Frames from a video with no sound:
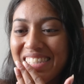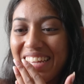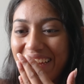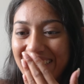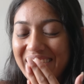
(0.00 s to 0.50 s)

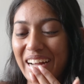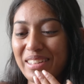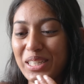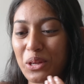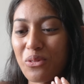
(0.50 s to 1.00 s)
say it
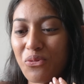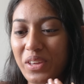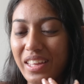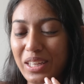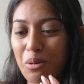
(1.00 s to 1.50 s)
sounds like you
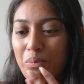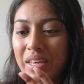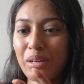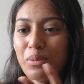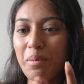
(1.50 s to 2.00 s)
feel like you're being